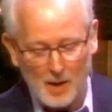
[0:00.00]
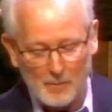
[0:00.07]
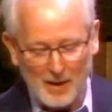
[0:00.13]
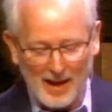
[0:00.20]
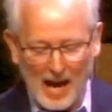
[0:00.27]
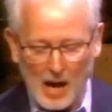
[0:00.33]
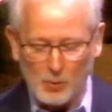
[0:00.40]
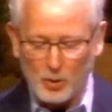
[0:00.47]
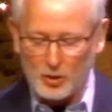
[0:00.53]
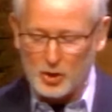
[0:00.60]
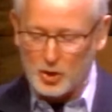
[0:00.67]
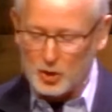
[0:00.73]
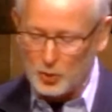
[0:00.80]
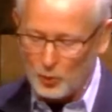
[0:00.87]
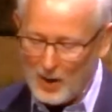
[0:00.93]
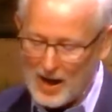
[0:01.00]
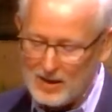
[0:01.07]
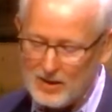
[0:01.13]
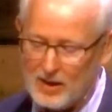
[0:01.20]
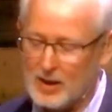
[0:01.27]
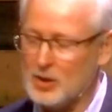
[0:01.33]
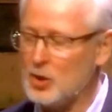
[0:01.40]
but I will
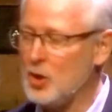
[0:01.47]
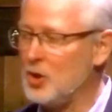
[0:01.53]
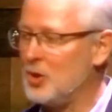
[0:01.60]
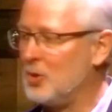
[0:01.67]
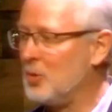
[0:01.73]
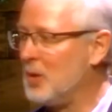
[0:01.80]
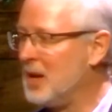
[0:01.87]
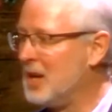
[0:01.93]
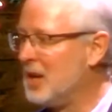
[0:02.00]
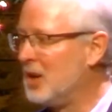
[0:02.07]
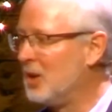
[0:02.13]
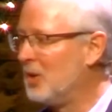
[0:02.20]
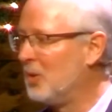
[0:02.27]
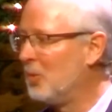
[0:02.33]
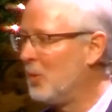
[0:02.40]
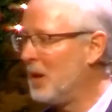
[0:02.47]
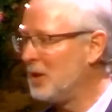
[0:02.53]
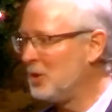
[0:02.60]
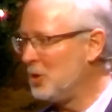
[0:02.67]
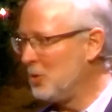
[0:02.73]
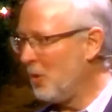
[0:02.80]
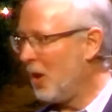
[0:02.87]
strengthen you when
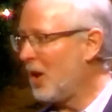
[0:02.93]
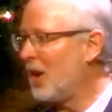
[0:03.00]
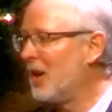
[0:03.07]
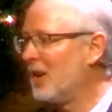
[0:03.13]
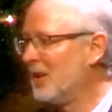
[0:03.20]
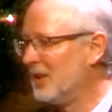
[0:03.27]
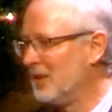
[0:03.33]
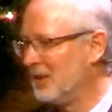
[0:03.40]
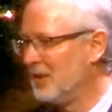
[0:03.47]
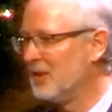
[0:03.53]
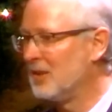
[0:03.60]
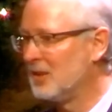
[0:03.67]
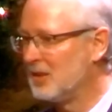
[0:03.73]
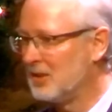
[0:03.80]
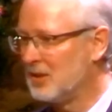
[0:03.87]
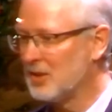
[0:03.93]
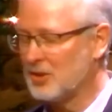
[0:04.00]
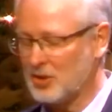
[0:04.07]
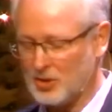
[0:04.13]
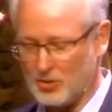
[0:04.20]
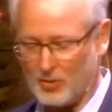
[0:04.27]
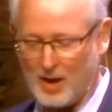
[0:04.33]
you are
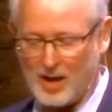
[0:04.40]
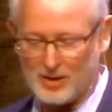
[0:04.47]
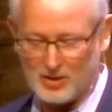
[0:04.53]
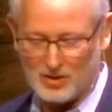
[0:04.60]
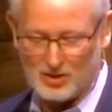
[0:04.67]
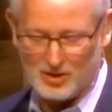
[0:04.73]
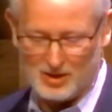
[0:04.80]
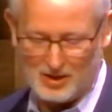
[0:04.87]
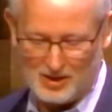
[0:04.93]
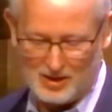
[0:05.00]
distressed.